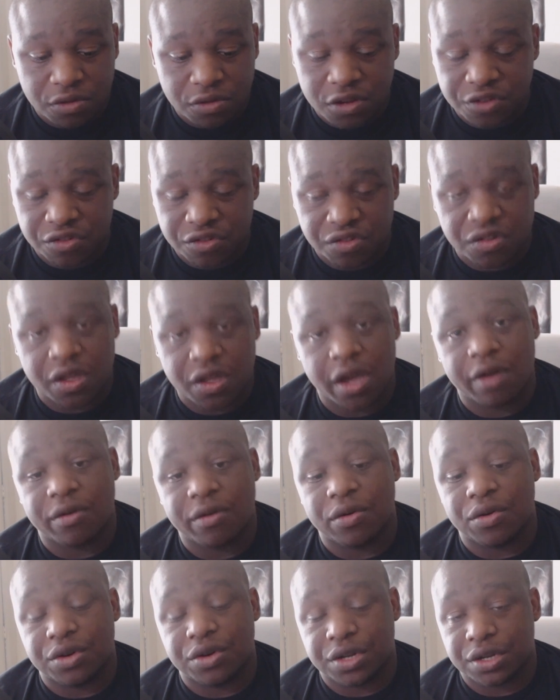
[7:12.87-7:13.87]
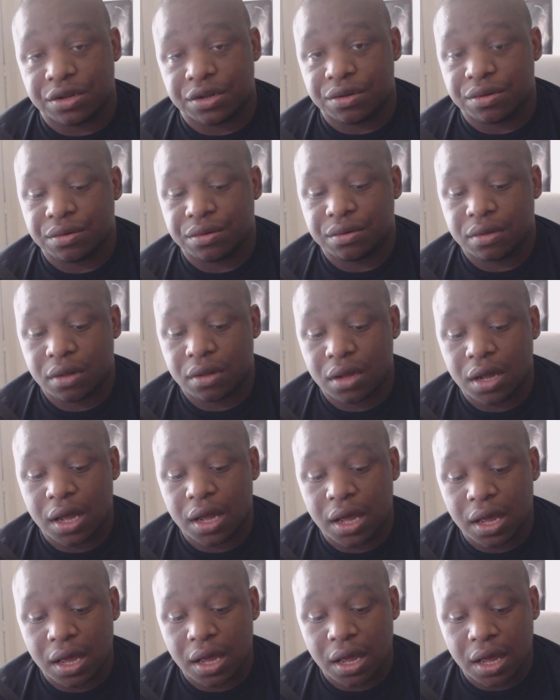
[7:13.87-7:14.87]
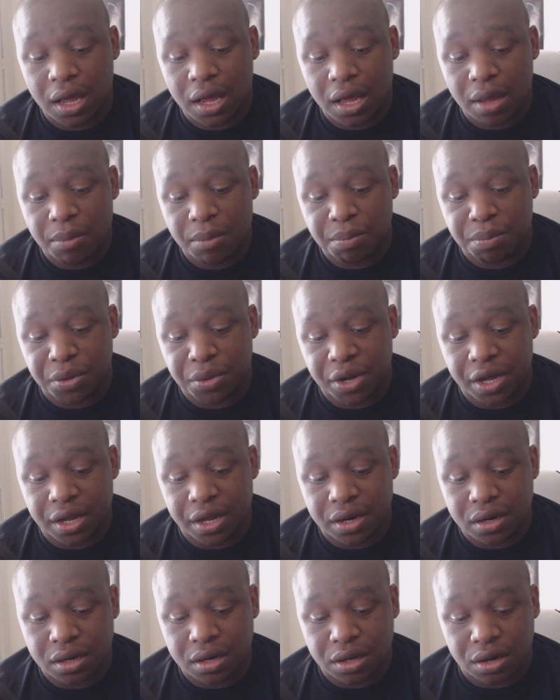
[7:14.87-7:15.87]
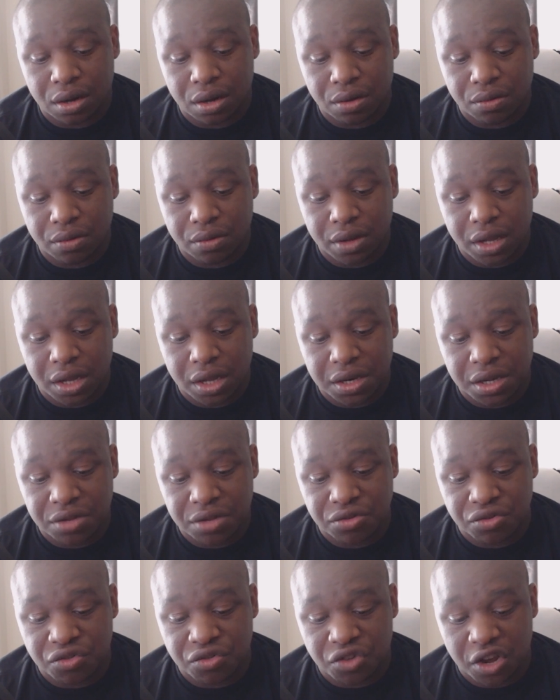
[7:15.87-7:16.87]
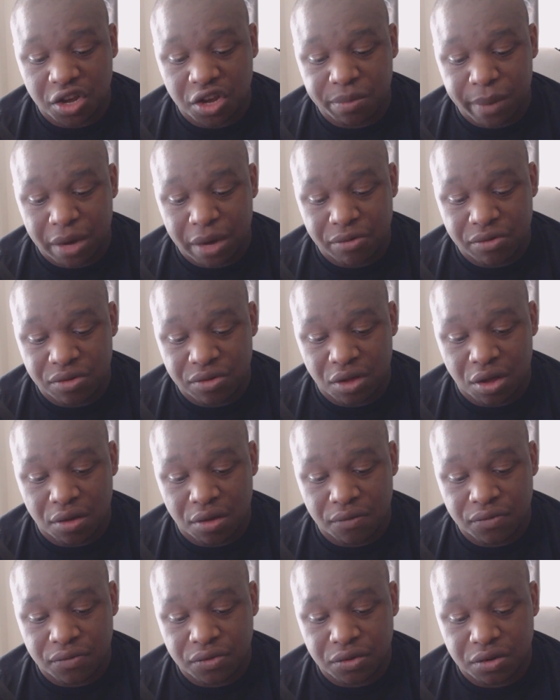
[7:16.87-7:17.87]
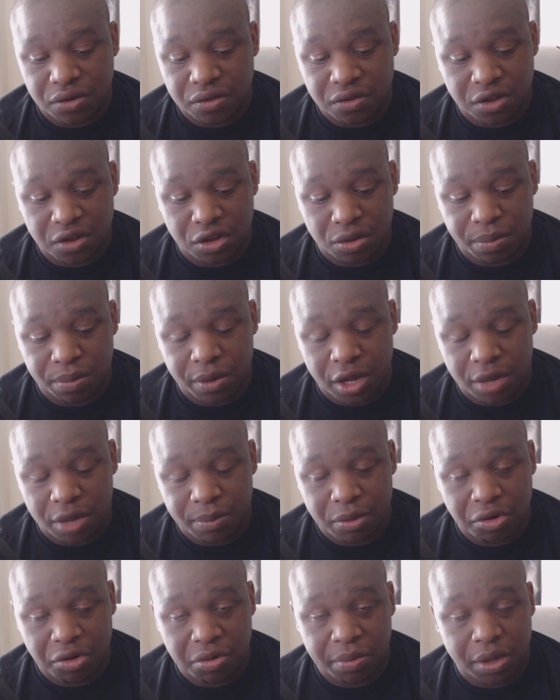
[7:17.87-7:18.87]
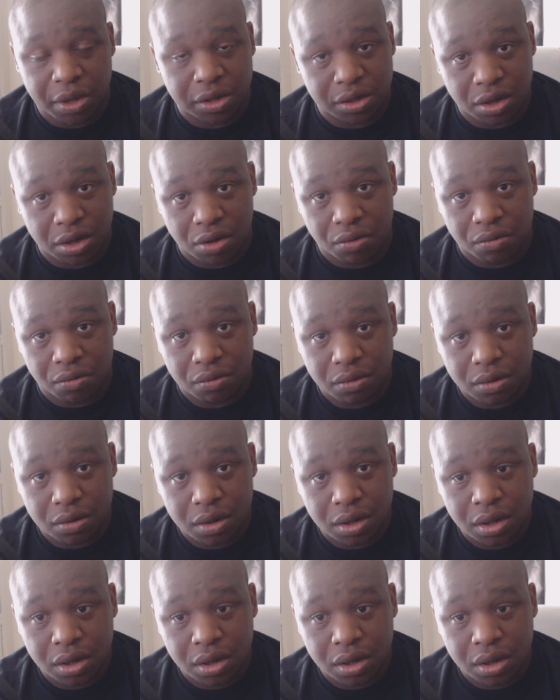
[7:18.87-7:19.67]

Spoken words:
was such a scary ordeal. But, you know, it didn't shake my resolve to continue playing Pokemon Go.